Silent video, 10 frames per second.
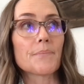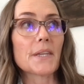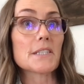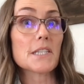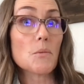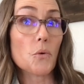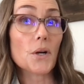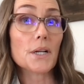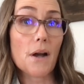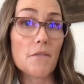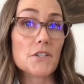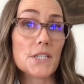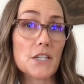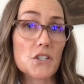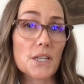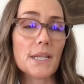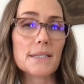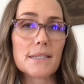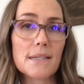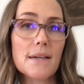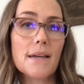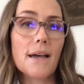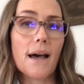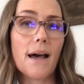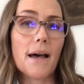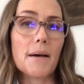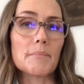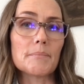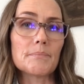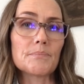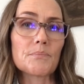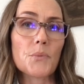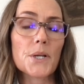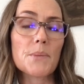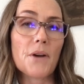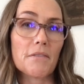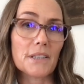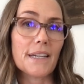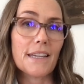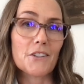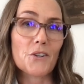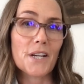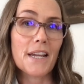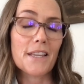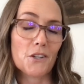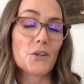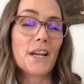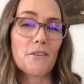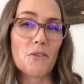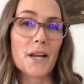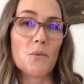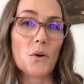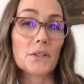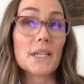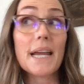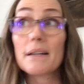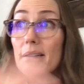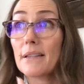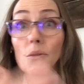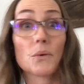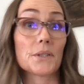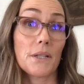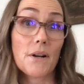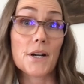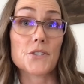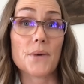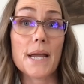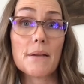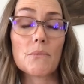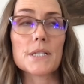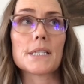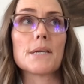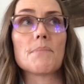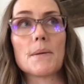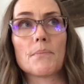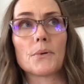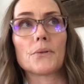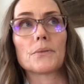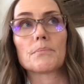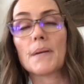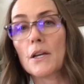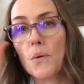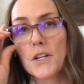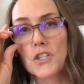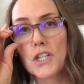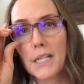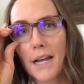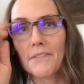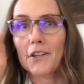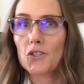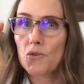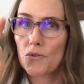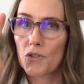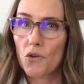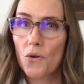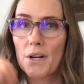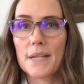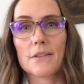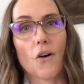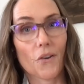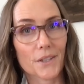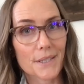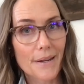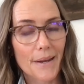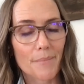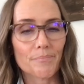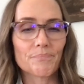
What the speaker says: it's an important conversation that's um, pretty prevalent in the creative writing world and in the world at large, right? We see people being questioned on their true stories all the time.